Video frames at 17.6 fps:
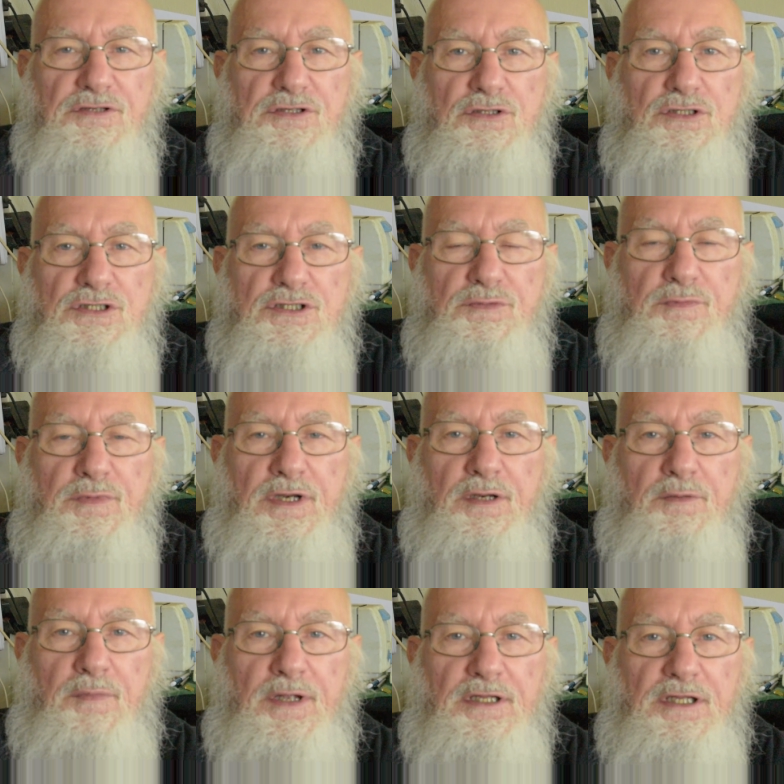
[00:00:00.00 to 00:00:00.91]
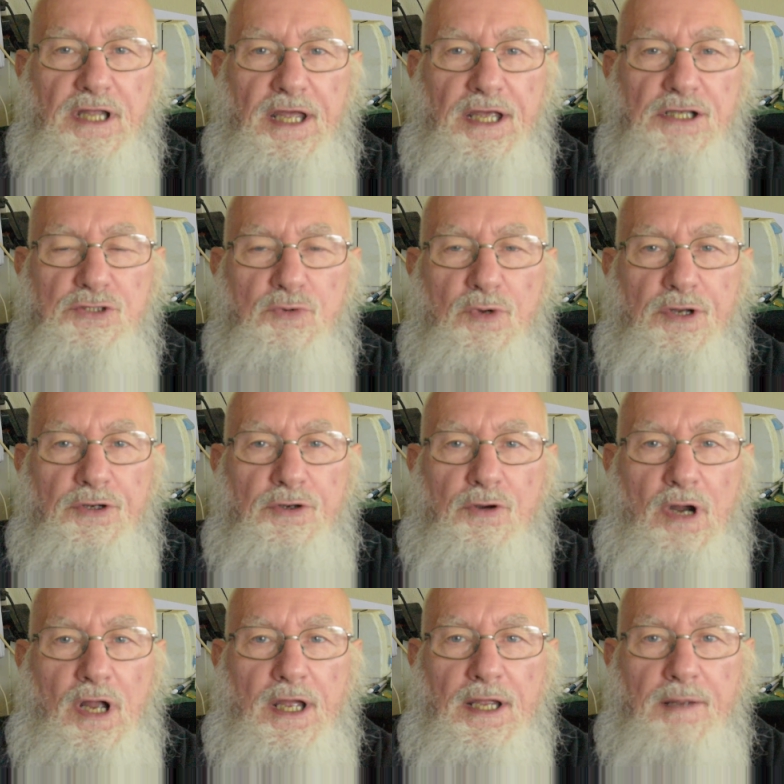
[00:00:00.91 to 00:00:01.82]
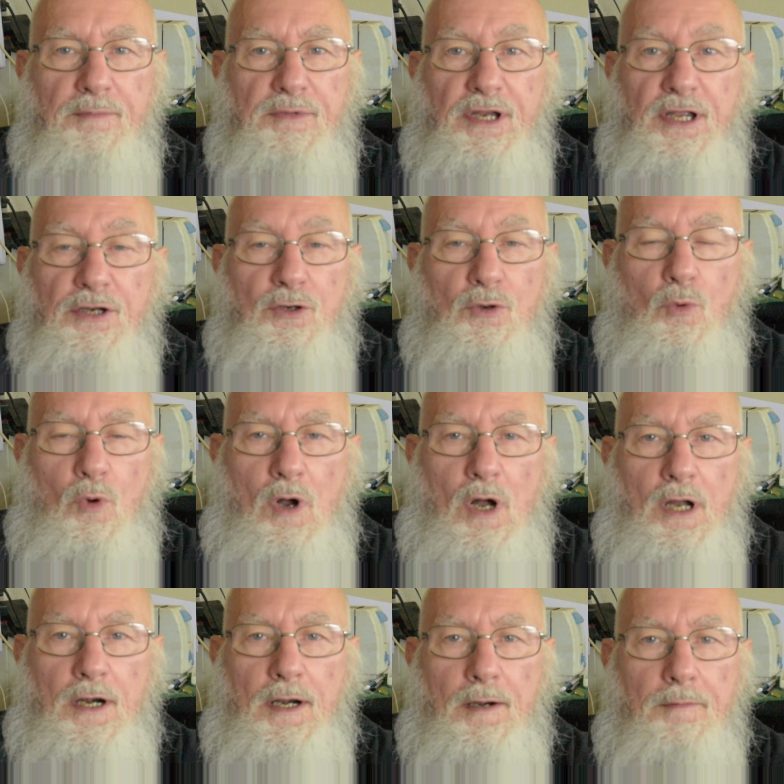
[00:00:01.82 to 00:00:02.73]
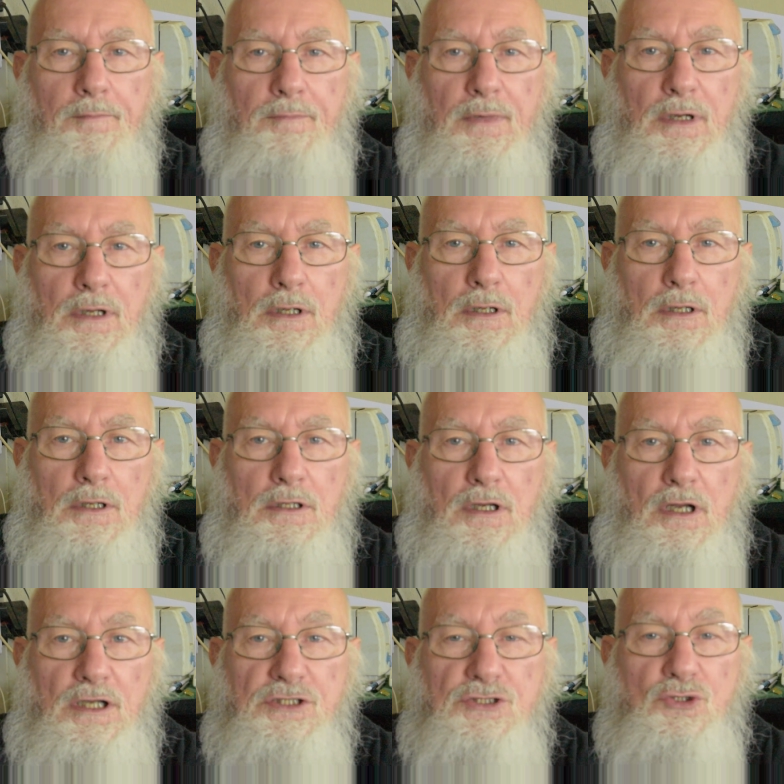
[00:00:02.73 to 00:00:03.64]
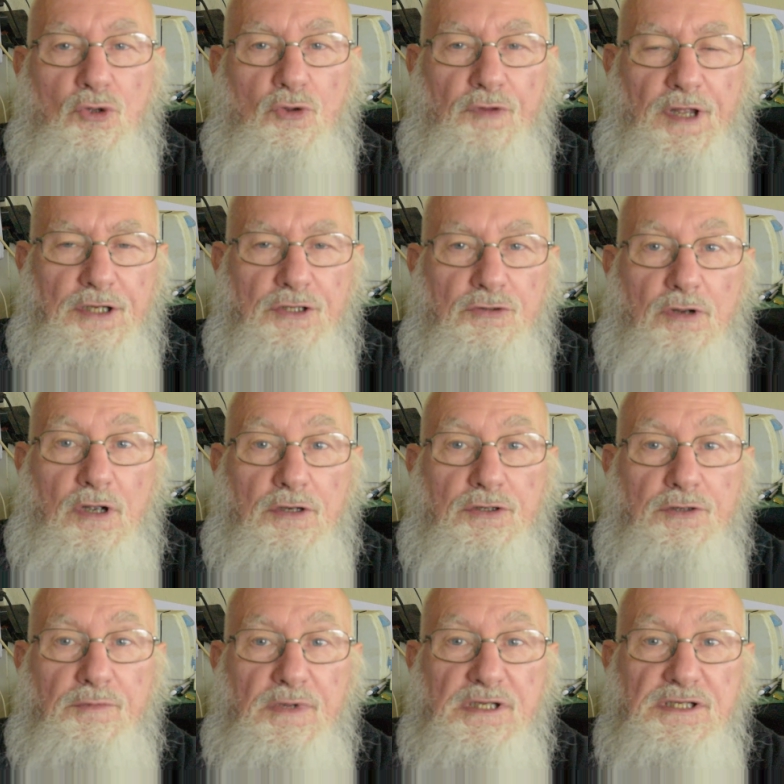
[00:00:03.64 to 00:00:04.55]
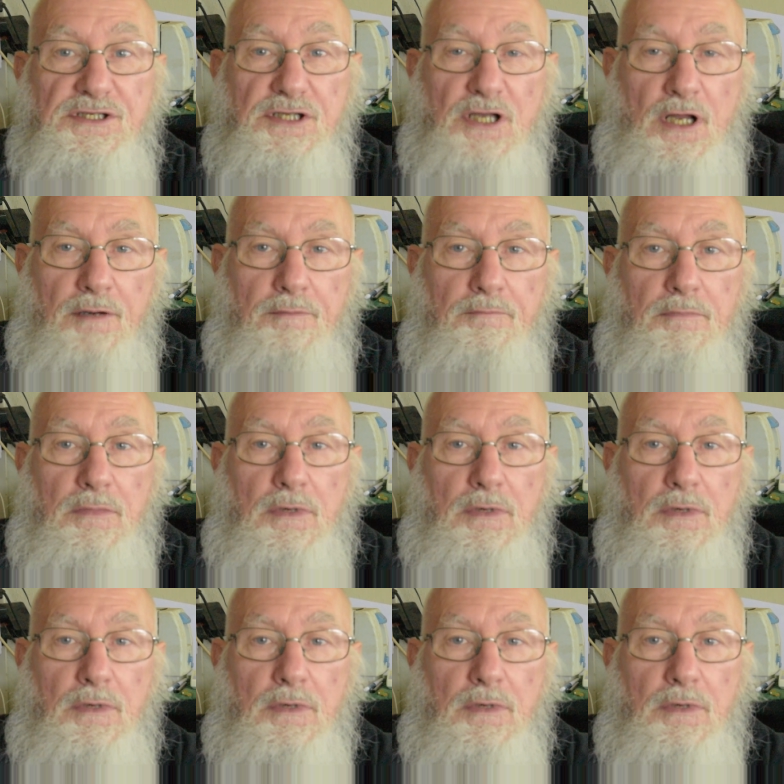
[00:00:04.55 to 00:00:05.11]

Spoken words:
So the minute my tanks run dry, I'm dead in the water. I sold that truck to my son.